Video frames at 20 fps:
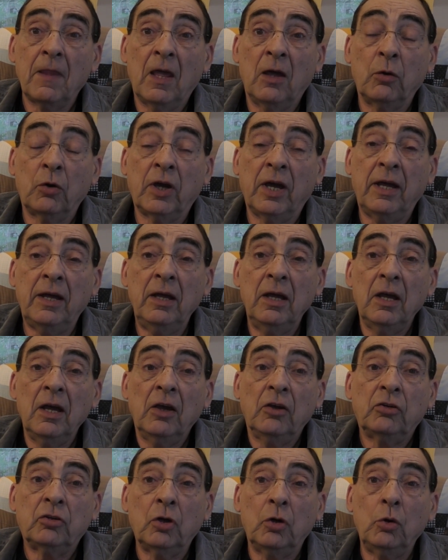Okay,
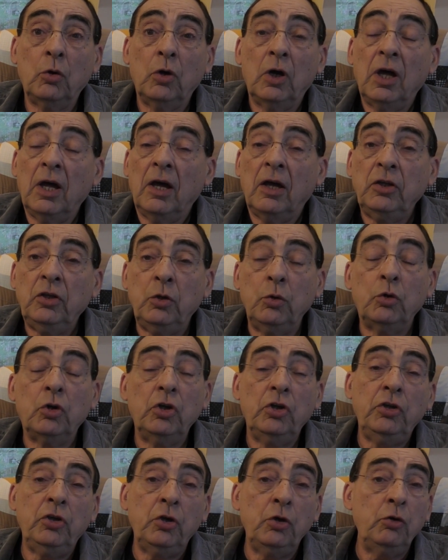so you
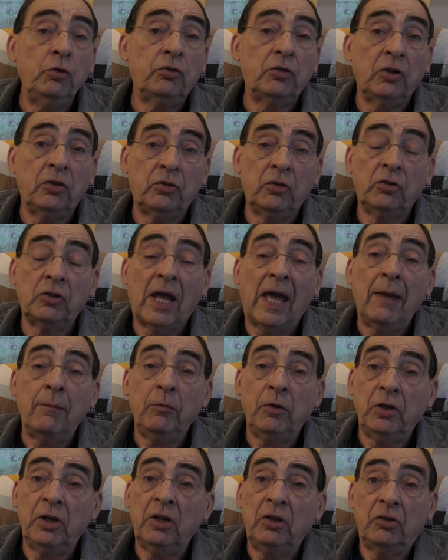could use this as
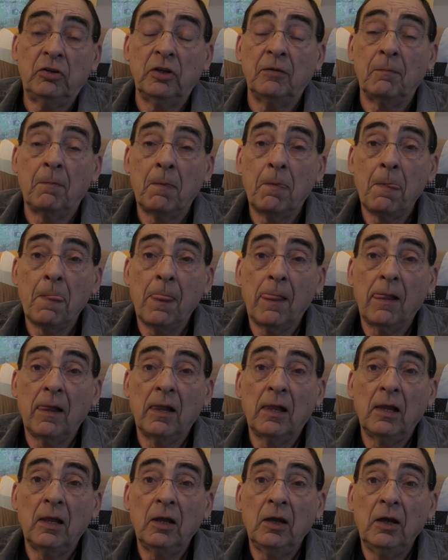ammunition
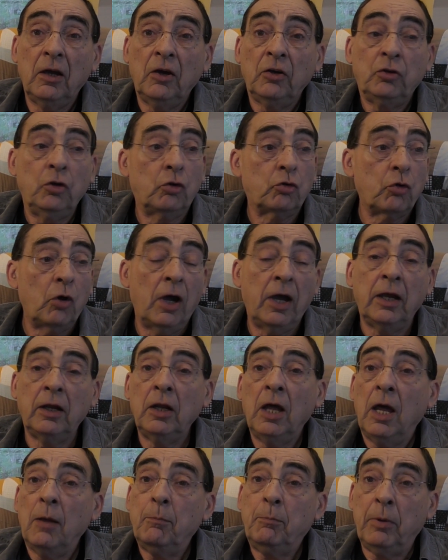to try
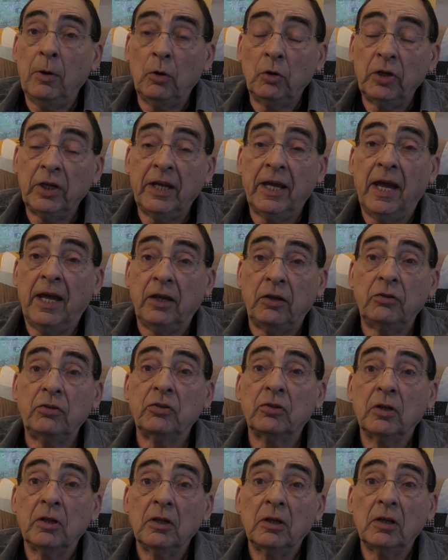and build a
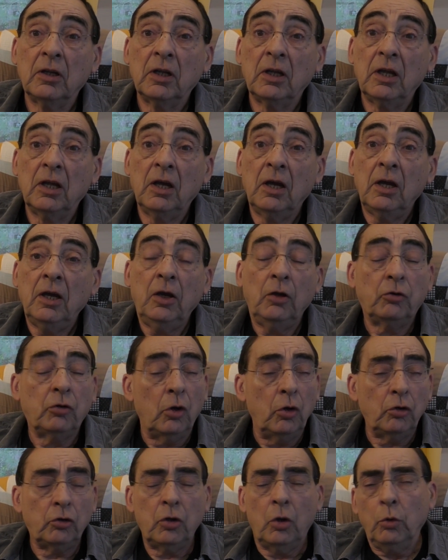case. You
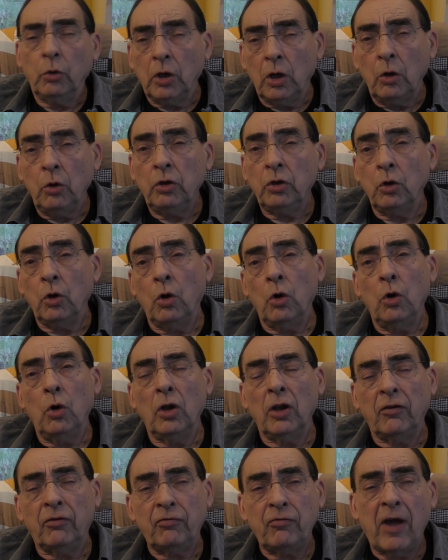don't, don't go into all
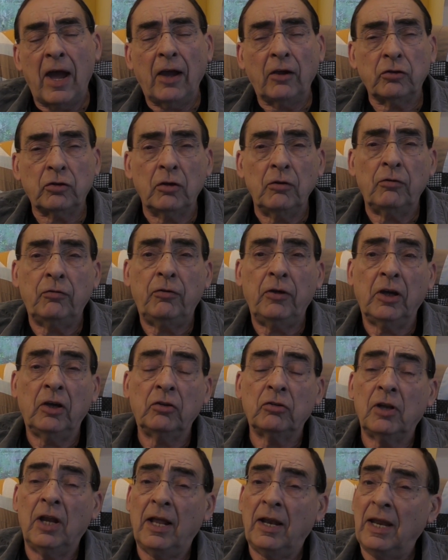the facts and
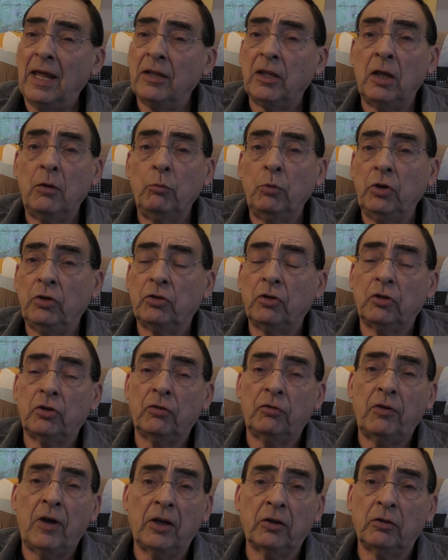figures. Let, let them research the
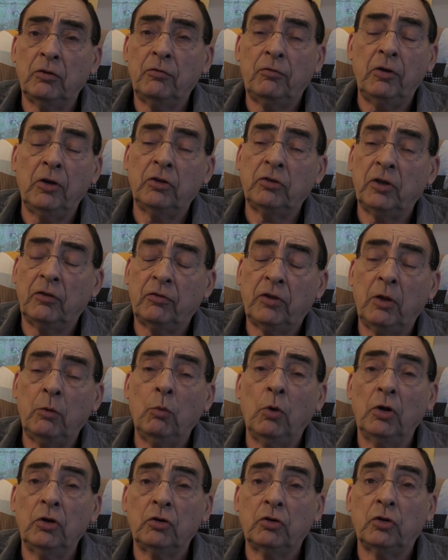facts and figures if they
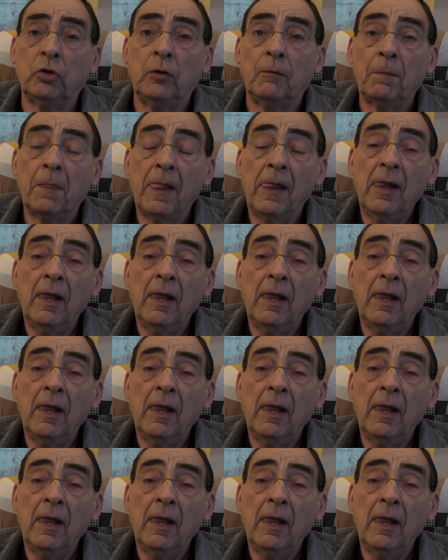want to.